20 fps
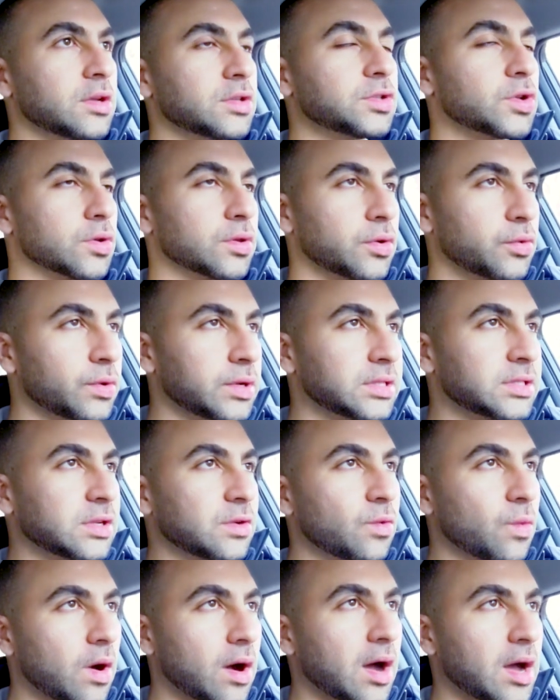So the
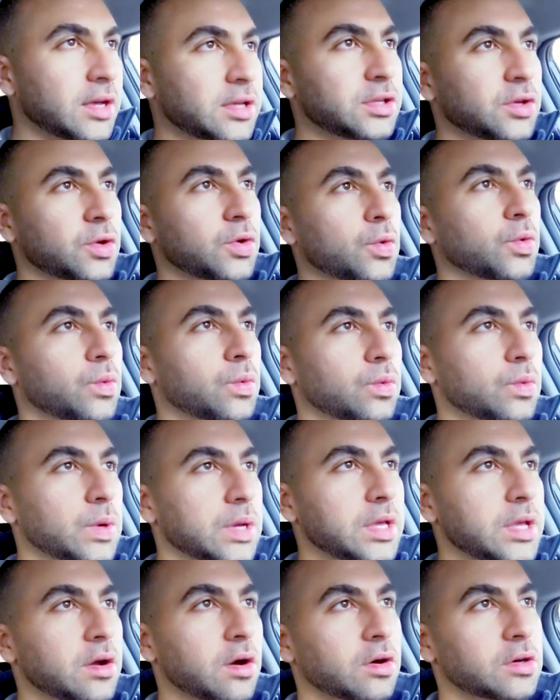reason why
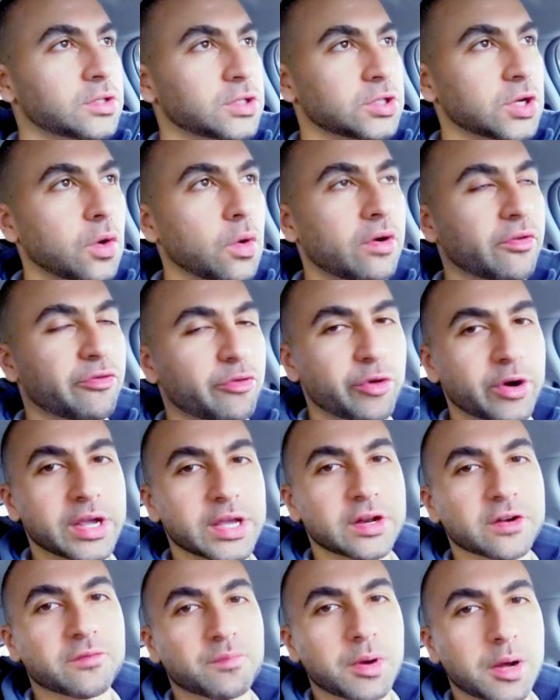we are so
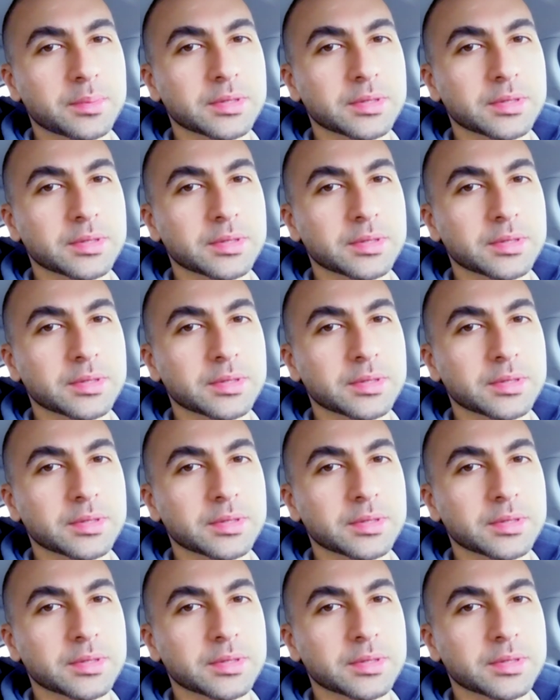afraid of